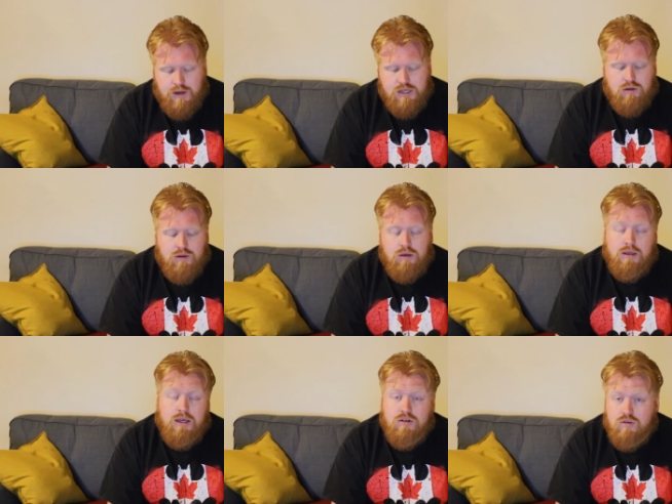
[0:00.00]
by showing
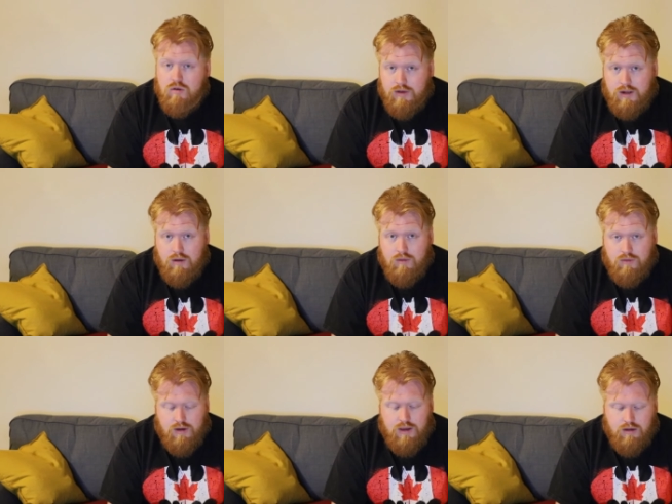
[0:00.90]
you the intro
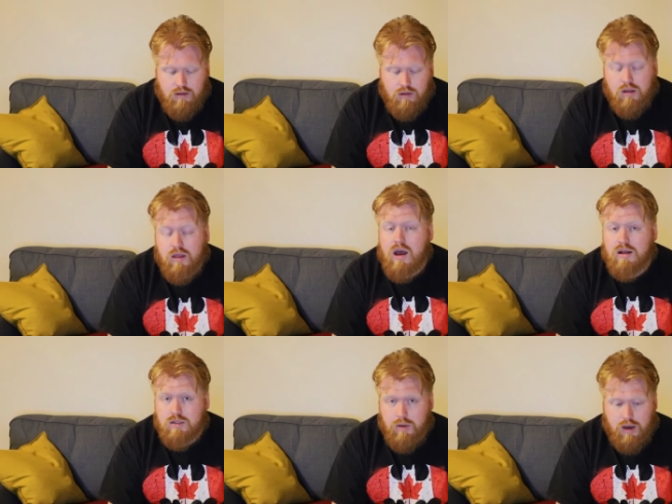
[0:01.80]
video for a hero called
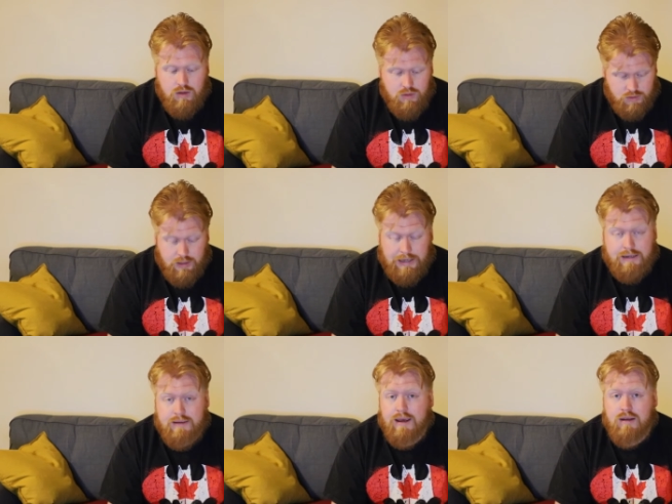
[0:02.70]
Hotspot, who's
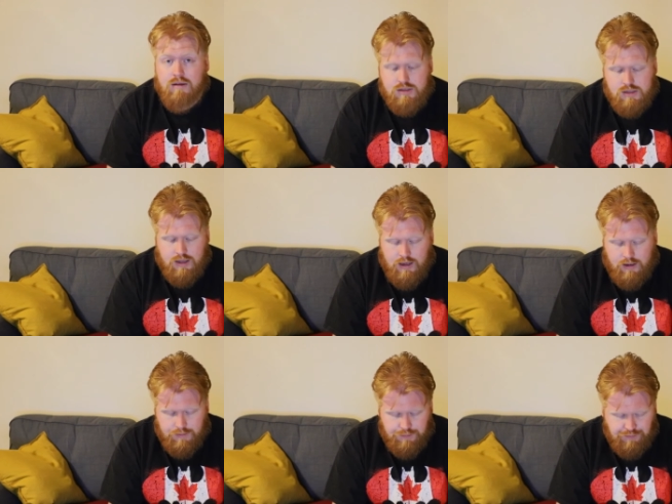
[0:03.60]
laying dead here
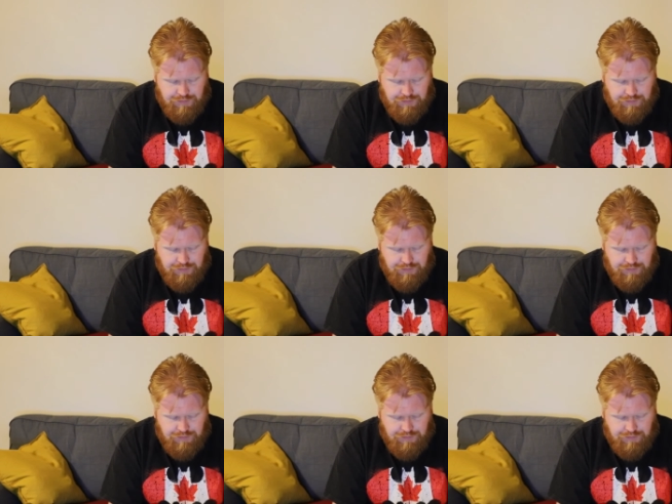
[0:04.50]
slain.